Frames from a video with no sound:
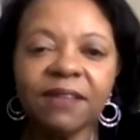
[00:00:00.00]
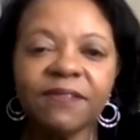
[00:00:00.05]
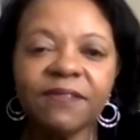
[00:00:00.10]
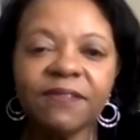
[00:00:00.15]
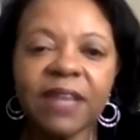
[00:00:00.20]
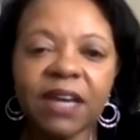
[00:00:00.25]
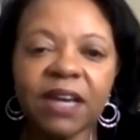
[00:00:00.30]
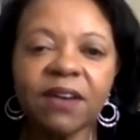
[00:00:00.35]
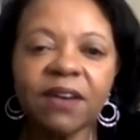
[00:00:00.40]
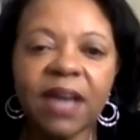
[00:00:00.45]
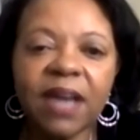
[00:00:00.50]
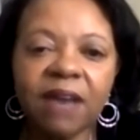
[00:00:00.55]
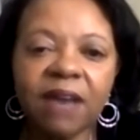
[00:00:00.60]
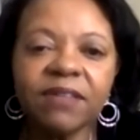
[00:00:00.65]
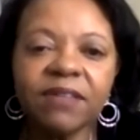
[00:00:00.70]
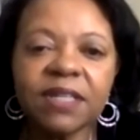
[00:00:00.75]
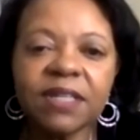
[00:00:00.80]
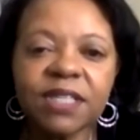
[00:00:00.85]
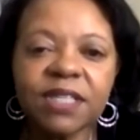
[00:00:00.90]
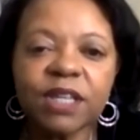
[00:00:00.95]
If they are
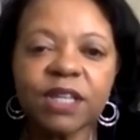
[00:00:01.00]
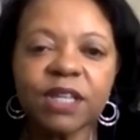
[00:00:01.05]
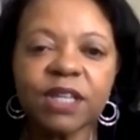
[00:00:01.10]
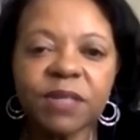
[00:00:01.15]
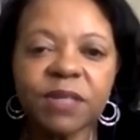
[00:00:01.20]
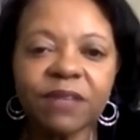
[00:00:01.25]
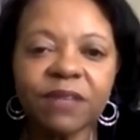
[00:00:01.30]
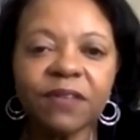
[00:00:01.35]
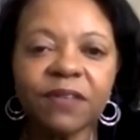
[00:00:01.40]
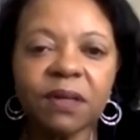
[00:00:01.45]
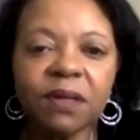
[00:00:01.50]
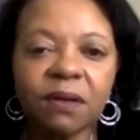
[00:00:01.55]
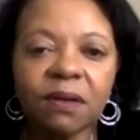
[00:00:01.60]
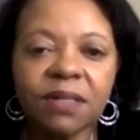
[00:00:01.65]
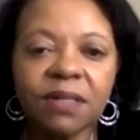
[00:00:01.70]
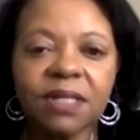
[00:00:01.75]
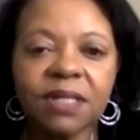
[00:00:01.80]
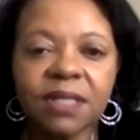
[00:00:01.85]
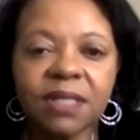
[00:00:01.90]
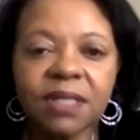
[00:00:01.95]
having some
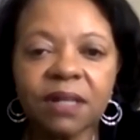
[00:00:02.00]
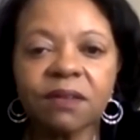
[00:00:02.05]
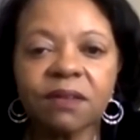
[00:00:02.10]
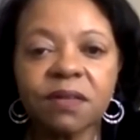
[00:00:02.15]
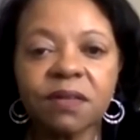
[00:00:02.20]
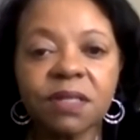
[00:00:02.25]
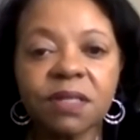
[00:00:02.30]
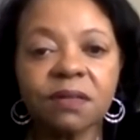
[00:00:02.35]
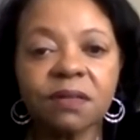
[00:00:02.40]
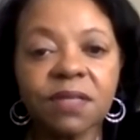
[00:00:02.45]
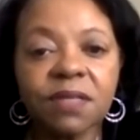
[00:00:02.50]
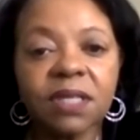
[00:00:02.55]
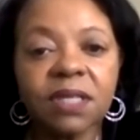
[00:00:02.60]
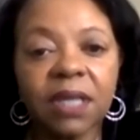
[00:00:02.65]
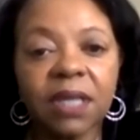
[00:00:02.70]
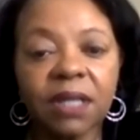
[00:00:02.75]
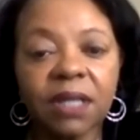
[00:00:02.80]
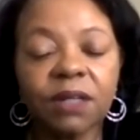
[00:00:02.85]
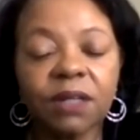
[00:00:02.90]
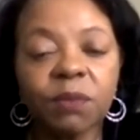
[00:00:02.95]
difficulties that are
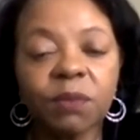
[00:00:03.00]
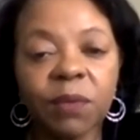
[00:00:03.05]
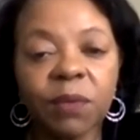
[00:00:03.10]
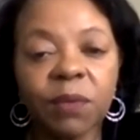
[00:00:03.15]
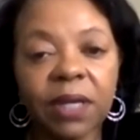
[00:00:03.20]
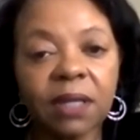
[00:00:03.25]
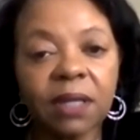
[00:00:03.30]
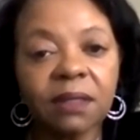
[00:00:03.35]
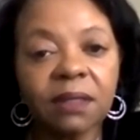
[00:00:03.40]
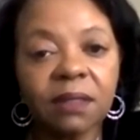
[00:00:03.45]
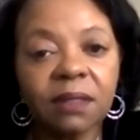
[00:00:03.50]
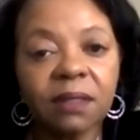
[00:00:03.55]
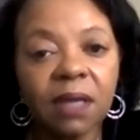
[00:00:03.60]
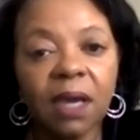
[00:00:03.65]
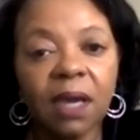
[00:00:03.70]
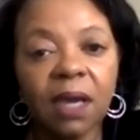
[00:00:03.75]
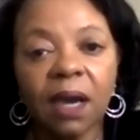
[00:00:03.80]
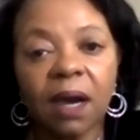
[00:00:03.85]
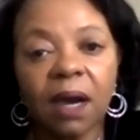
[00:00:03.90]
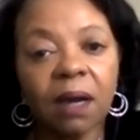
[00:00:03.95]
associated with
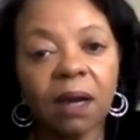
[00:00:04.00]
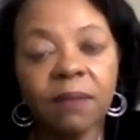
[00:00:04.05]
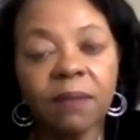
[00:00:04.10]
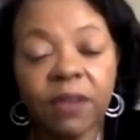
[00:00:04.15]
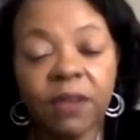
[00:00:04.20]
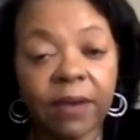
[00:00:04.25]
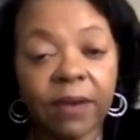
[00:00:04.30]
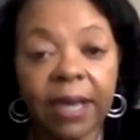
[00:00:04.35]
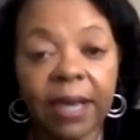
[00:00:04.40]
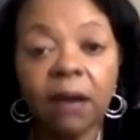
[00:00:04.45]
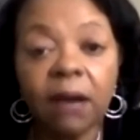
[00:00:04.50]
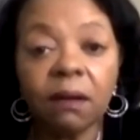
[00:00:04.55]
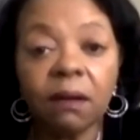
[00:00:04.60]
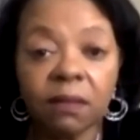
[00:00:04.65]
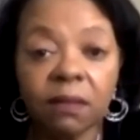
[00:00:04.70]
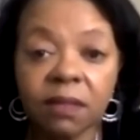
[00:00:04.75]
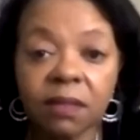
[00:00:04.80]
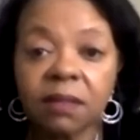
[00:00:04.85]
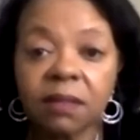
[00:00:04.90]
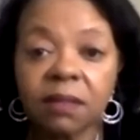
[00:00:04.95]
their
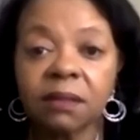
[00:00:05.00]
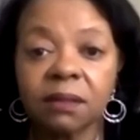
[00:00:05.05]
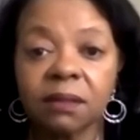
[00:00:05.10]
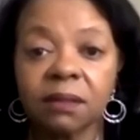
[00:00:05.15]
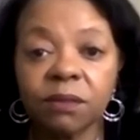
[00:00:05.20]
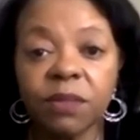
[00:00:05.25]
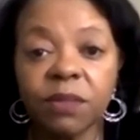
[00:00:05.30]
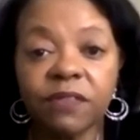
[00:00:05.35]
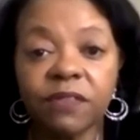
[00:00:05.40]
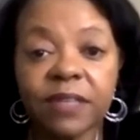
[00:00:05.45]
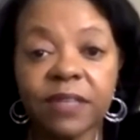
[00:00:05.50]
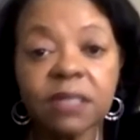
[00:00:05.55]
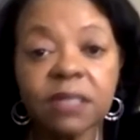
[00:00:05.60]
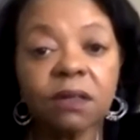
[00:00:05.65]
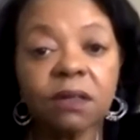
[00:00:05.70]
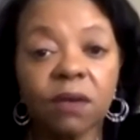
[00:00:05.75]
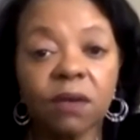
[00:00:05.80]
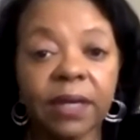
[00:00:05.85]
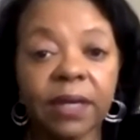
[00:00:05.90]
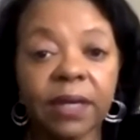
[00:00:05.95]
health, with
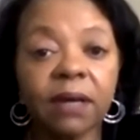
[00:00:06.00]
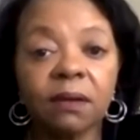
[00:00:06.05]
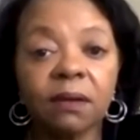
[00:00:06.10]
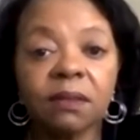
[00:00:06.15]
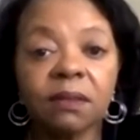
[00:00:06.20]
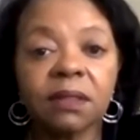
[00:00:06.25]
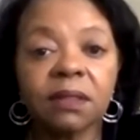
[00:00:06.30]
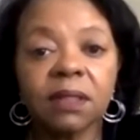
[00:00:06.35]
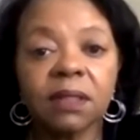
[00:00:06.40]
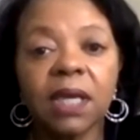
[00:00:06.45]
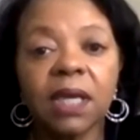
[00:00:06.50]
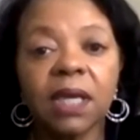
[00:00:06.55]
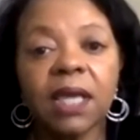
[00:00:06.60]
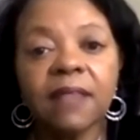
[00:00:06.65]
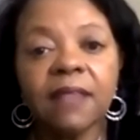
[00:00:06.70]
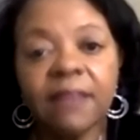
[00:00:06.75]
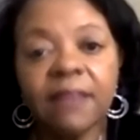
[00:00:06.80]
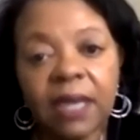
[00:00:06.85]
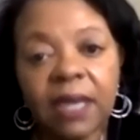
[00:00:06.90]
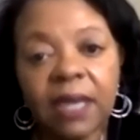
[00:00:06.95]
physical health,
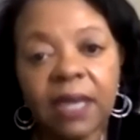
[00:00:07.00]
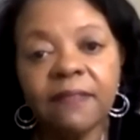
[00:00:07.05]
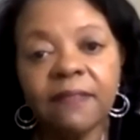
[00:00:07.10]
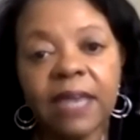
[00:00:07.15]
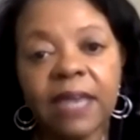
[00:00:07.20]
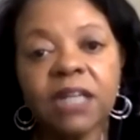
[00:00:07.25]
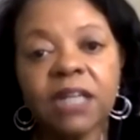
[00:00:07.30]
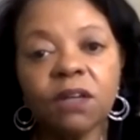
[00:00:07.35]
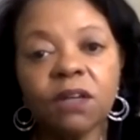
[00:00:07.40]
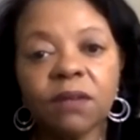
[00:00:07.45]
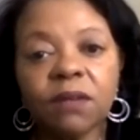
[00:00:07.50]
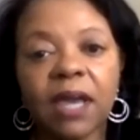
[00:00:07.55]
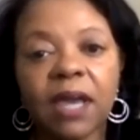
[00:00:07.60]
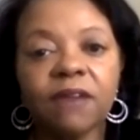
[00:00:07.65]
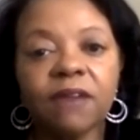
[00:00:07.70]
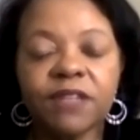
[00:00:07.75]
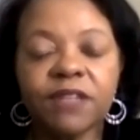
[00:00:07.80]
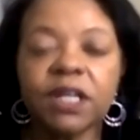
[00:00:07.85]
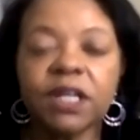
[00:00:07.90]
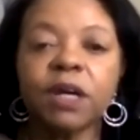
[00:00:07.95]
then they
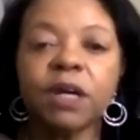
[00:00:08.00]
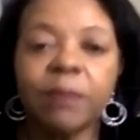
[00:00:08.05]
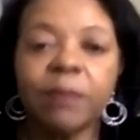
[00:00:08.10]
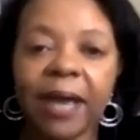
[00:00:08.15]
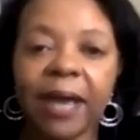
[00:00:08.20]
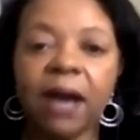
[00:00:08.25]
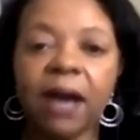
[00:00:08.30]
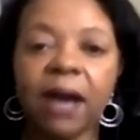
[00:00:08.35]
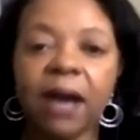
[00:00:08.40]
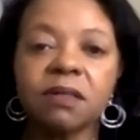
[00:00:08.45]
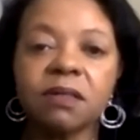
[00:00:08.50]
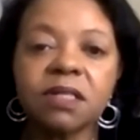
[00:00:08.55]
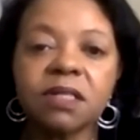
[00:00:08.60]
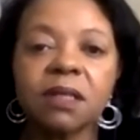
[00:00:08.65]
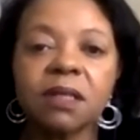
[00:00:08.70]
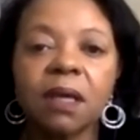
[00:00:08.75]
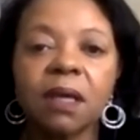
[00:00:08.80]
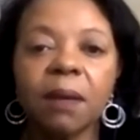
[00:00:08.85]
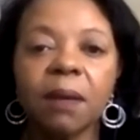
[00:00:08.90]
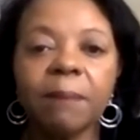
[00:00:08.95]
don't have to come
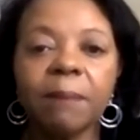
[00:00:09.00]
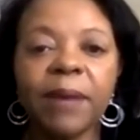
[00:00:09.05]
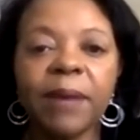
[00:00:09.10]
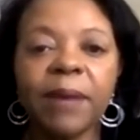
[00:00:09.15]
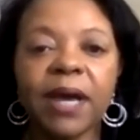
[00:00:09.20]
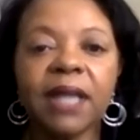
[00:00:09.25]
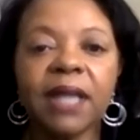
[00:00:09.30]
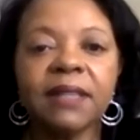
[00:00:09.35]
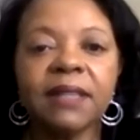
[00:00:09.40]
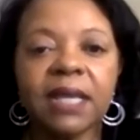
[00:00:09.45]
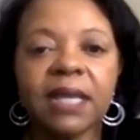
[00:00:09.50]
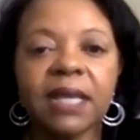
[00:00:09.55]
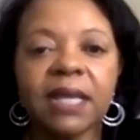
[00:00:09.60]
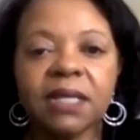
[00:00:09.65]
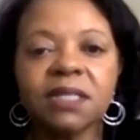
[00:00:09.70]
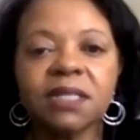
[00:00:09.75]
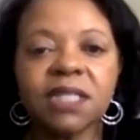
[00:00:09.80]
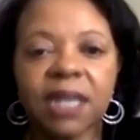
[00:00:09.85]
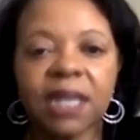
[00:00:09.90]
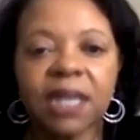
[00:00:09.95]
out, but
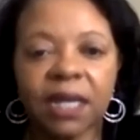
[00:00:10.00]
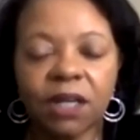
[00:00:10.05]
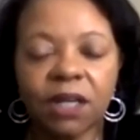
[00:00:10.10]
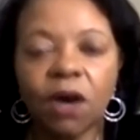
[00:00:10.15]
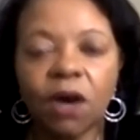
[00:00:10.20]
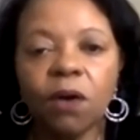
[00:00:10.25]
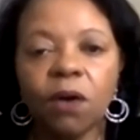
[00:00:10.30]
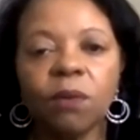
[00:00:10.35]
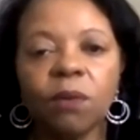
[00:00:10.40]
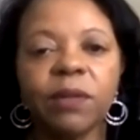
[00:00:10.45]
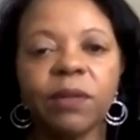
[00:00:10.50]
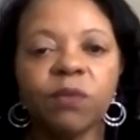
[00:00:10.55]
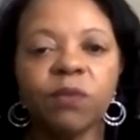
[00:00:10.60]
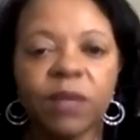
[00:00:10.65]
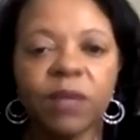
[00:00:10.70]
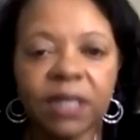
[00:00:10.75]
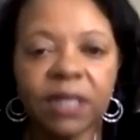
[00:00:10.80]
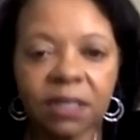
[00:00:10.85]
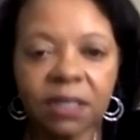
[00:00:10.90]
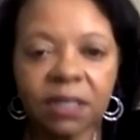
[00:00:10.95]
they can stay at
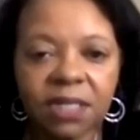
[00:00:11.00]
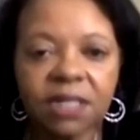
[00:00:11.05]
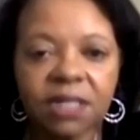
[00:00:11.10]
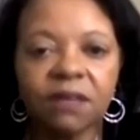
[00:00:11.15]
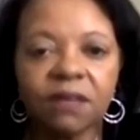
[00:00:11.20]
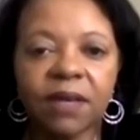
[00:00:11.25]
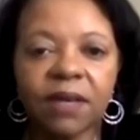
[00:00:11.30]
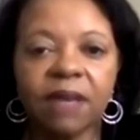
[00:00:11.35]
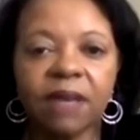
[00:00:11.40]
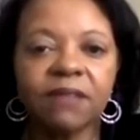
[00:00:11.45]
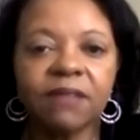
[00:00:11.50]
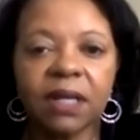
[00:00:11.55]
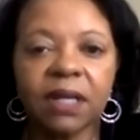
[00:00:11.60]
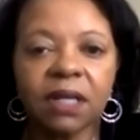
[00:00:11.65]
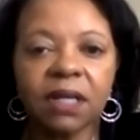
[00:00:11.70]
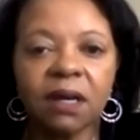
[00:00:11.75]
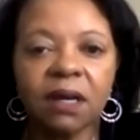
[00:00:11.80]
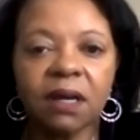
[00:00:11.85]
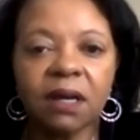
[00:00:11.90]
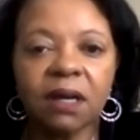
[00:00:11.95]
home and we can still
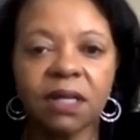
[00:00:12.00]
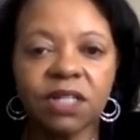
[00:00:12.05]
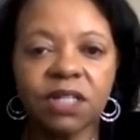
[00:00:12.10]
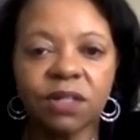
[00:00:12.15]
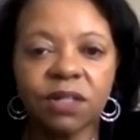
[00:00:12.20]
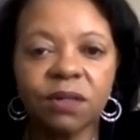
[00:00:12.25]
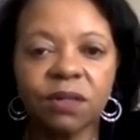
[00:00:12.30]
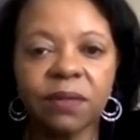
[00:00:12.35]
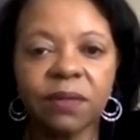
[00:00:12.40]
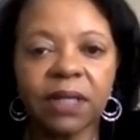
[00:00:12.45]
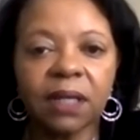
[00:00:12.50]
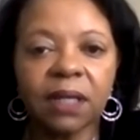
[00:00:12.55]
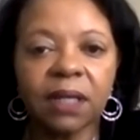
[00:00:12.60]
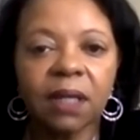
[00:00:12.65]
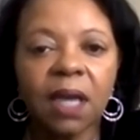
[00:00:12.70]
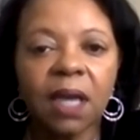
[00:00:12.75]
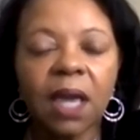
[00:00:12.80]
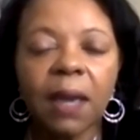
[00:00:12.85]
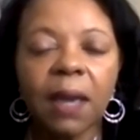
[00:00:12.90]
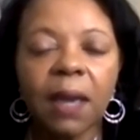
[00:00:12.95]
have that
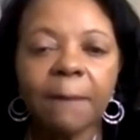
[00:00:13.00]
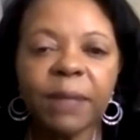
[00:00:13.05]
continuity.